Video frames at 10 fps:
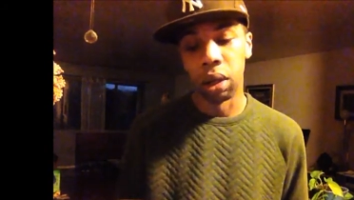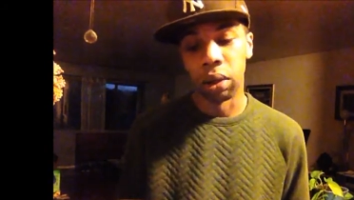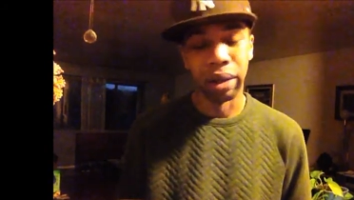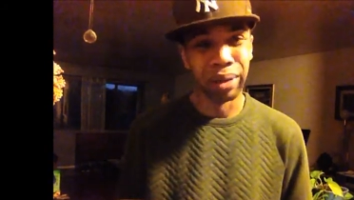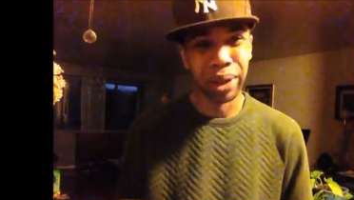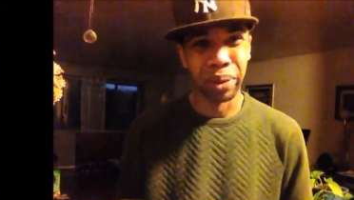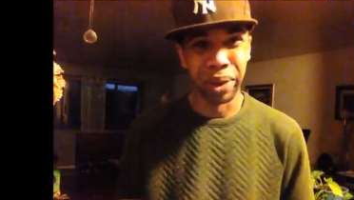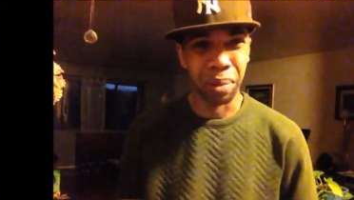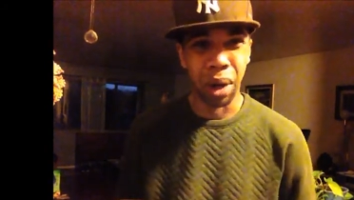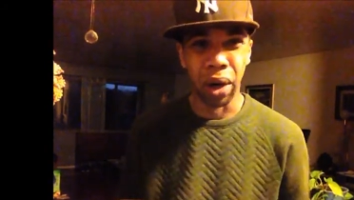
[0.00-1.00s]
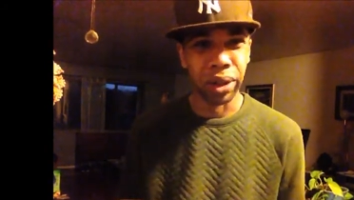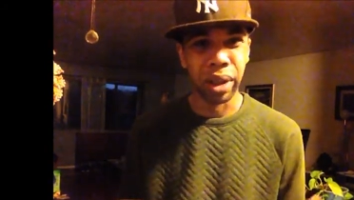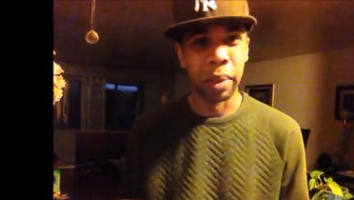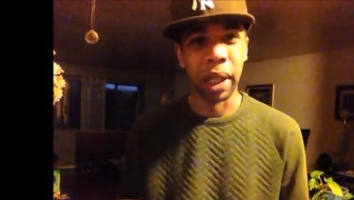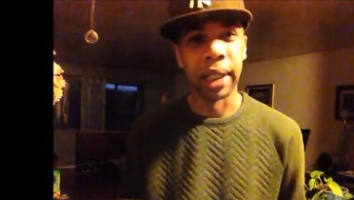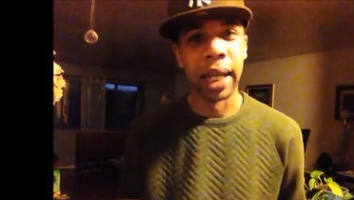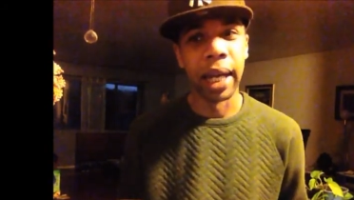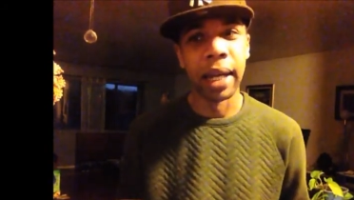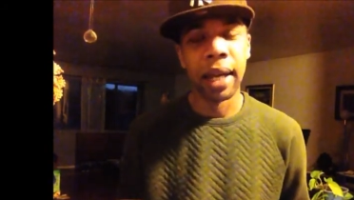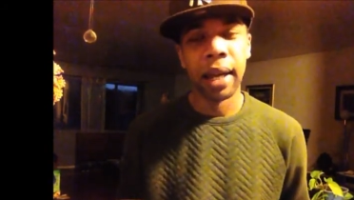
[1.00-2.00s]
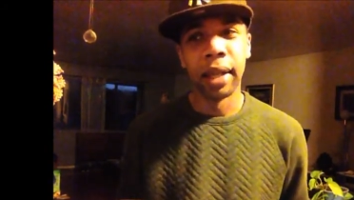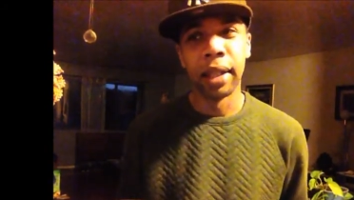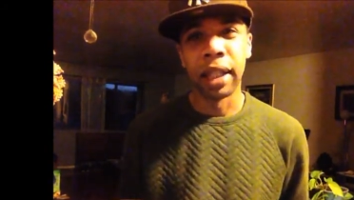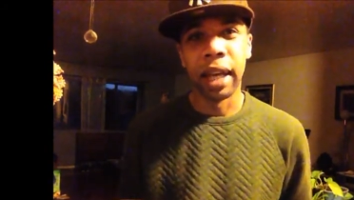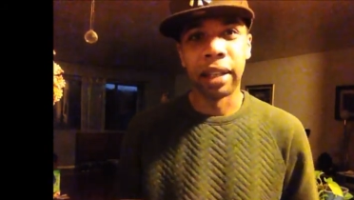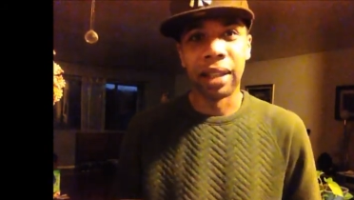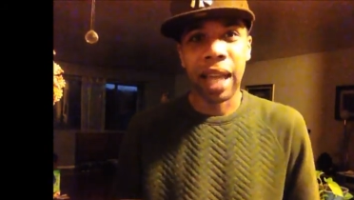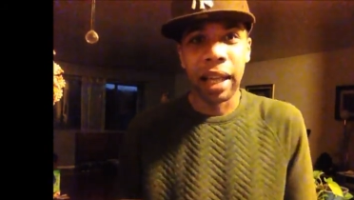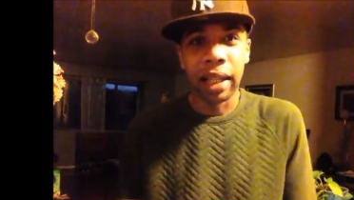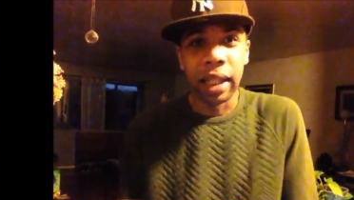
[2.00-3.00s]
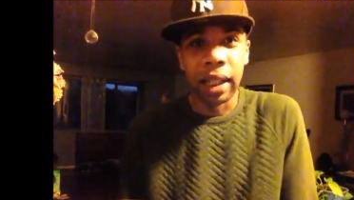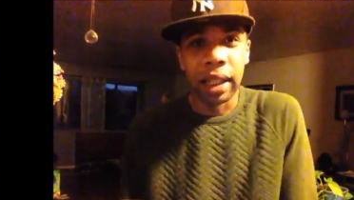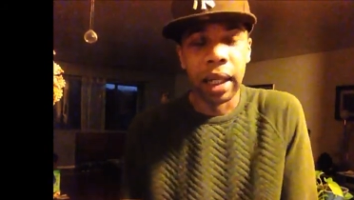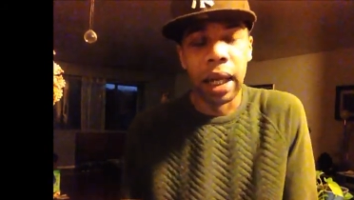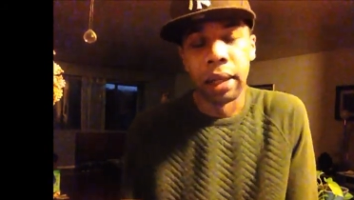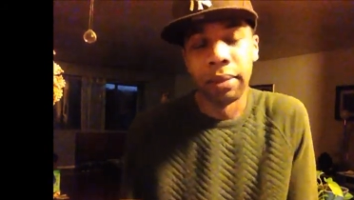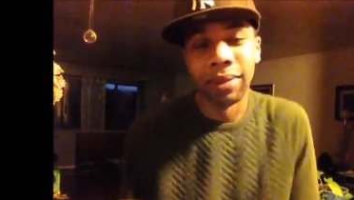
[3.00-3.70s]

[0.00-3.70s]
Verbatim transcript: or I wish it was tomorrow, or something like that." Then he asked Sally, um,